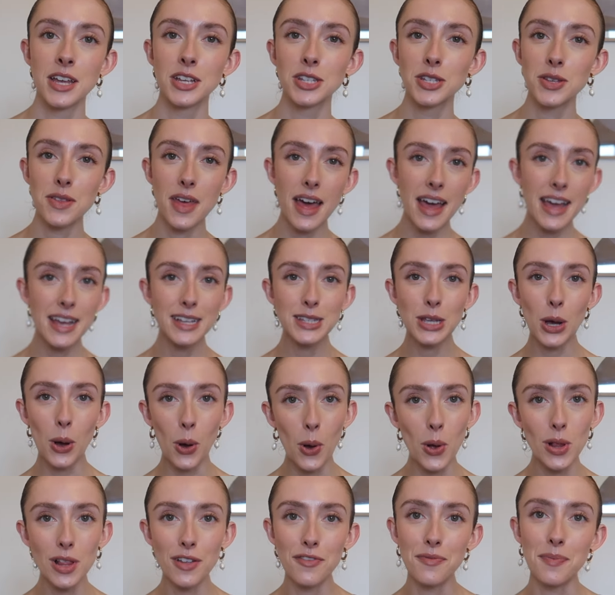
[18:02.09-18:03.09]
So that is
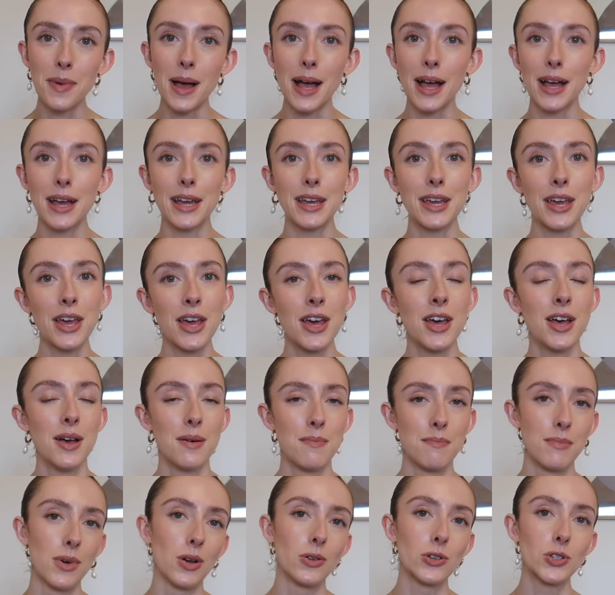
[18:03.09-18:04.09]
all of my
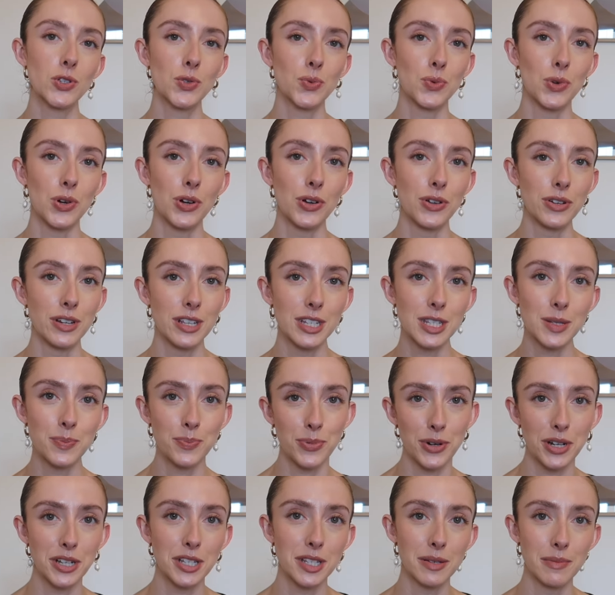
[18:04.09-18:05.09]
most worn
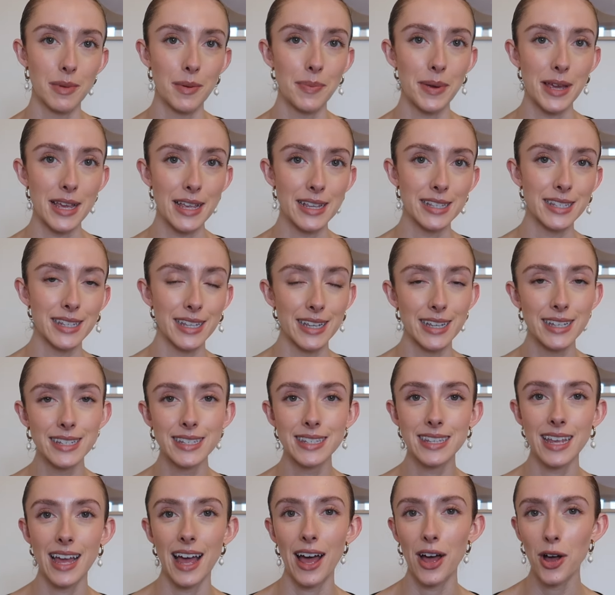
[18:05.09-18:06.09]
spring summer
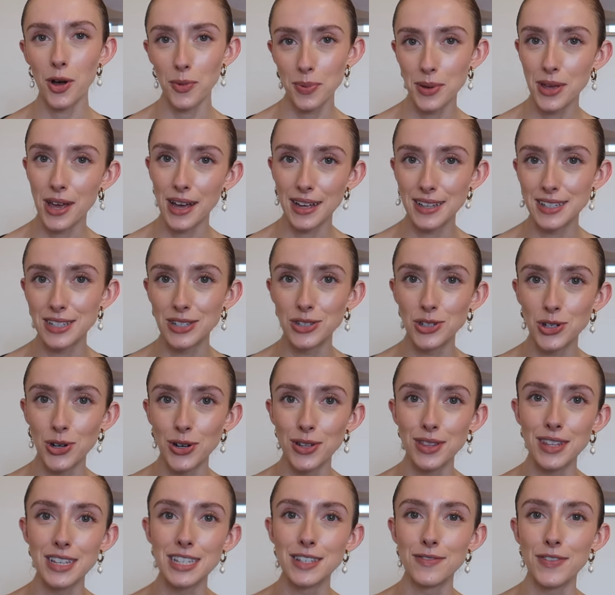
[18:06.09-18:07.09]
pieces. I hope you guys
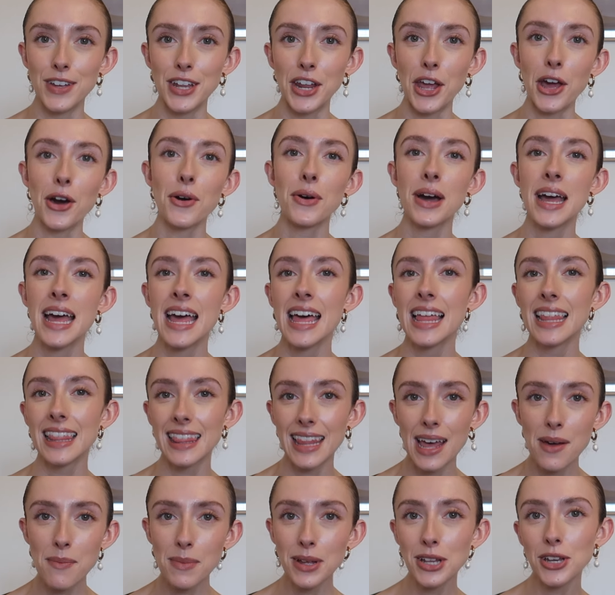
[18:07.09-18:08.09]
enjoyed this video.
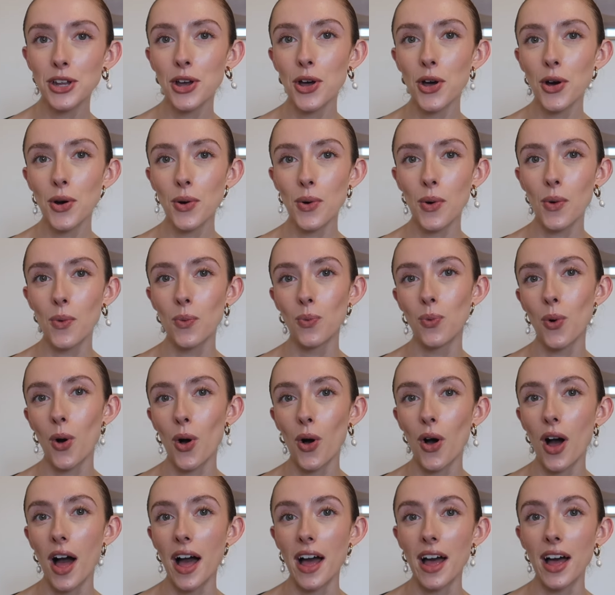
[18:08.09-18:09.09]
Let me know
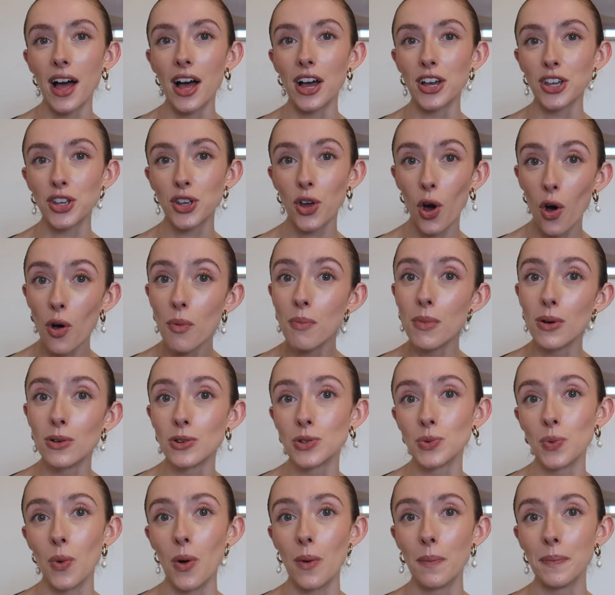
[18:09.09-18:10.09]
what are your
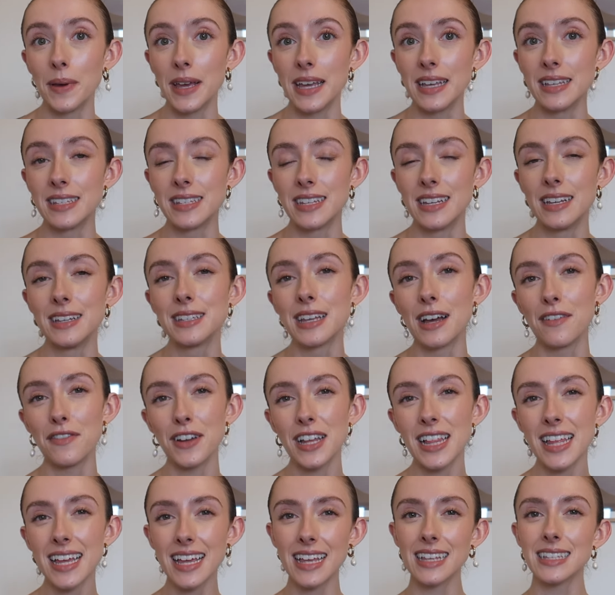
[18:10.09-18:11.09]
most worn pieces. I
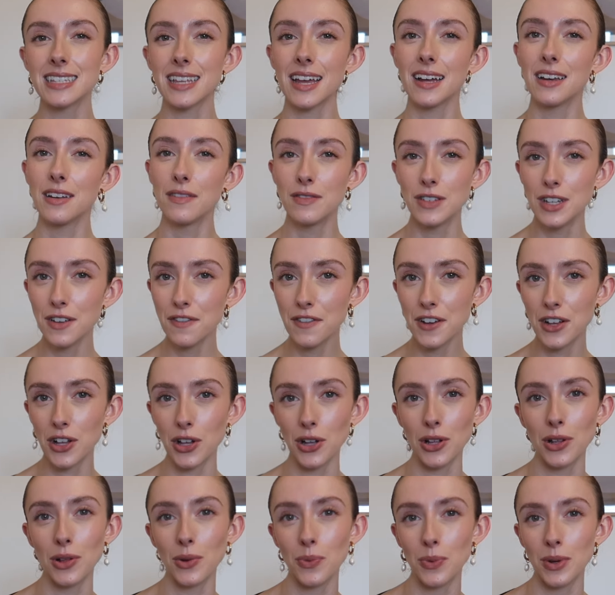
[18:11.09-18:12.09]
feel like it's kind of
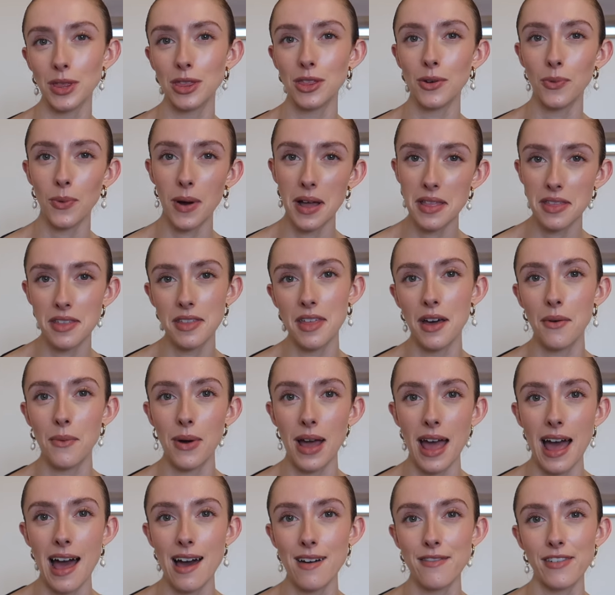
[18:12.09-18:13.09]
difficult with the weather that we're
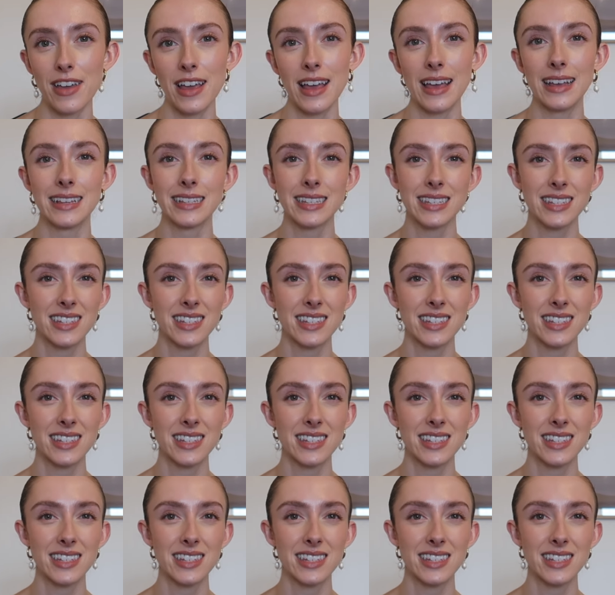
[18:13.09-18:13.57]
having.